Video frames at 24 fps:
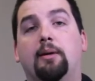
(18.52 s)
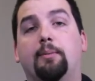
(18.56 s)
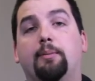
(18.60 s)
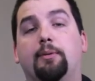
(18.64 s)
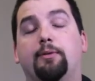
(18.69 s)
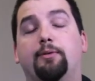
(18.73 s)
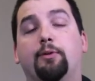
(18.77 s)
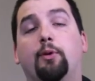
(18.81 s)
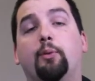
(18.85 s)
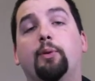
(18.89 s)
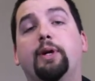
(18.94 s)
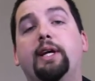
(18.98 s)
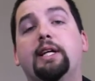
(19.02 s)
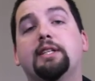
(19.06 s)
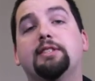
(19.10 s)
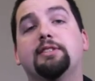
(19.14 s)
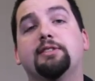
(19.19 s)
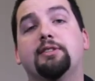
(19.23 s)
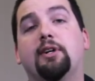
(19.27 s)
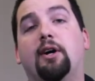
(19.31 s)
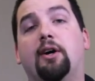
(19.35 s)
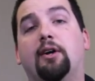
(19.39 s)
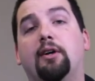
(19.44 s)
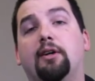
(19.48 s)
Before we get
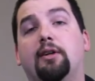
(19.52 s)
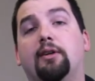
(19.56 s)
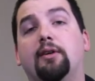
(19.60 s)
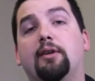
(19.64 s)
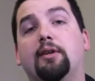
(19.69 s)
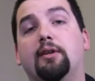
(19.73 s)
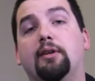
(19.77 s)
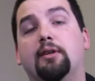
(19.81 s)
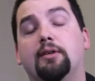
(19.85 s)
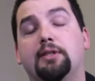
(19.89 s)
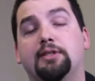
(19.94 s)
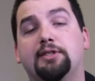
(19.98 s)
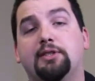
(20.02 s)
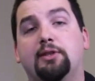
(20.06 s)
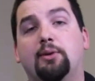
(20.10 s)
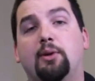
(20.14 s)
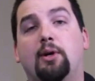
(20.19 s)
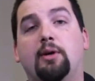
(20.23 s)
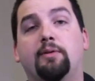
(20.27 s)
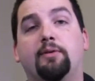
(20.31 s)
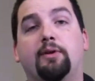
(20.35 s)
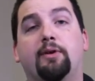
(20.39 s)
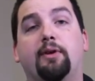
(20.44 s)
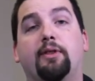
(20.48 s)
started, let's go
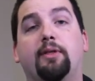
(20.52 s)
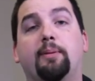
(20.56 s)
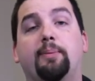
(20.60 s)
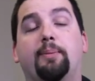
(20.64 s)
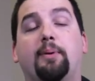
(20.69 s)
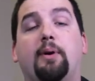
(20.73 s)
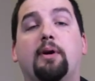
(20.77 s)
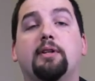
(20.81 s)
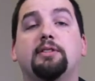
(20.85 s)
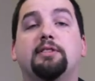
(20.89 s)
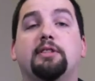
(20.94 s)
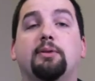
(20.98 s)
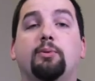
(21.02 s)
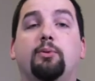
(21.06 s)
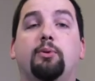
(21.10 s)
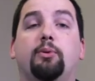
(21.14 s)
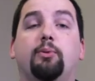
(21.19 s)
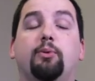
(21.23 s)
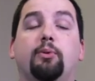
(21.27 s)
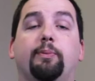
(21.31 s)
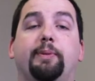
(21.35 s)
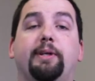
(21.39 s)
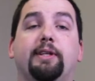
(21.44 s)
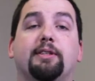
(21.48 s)
over the parts that we
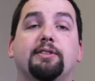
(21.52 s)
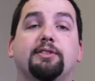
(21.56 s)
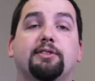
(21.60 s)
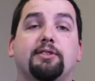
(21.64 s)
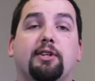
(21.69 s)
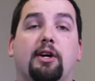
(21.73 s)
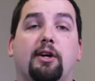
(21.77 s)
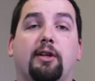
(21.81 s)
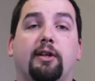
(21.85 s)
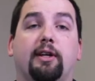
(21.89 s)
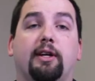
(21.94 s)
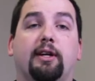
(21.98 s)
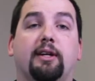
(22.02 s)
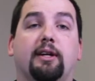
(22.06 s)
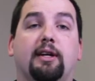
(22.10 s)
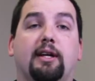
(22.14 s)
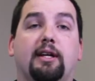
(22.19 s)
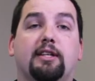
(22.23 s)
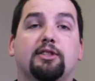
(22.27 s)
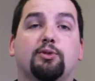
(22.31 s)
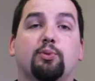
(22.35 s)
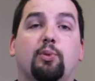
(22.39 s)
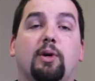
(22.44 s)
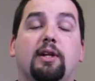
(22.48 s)
will be installing
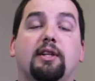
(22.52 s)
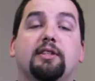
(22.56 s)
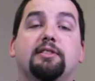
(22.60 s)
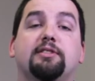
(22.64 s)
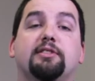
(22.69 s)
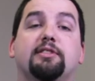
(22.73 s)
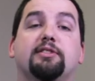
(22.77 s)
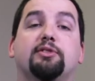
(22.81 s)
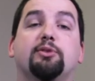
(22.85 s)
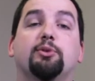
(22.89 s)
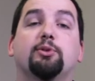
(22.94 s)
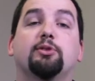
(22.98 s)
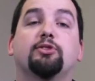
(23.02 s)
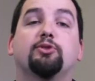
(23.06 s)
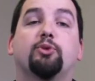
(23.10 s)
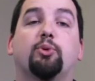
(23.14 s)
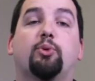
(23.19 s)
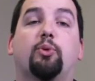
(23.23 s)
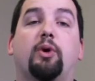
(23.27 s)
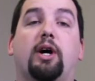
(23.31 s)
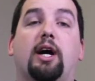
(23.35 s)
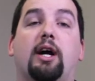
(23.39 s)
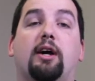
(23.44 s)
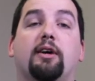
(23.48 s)
as well as the tools
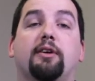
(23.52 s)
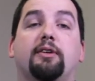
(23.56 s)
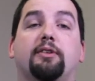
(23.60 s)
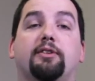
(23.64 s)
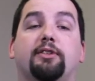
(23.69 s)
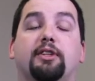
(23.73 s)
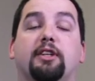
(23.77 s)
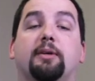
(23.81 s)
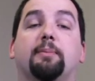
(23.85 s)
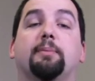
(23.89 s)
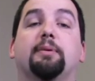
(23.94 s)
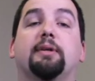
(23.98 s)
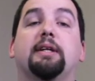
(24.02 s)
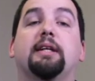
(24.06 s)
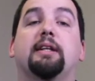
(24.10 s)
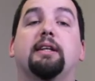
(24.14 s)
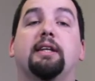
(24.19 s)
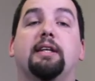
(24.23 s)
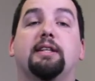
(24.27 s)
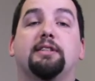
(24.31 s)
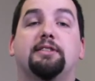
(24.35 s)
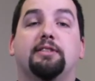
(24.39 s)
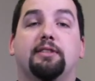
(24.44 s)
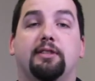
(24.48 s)
required to complete
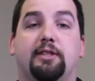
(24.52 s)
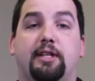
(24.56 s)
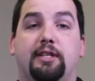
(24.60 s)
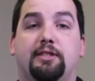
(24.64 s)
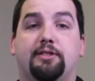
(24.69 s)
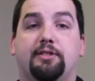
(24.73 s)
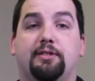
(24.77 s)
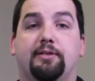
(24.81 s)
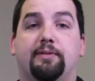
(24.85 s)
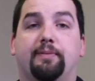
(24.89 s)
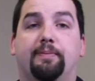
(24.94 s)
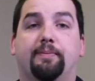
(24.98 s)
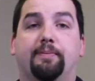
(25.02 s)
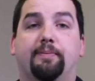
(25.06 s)
the installation.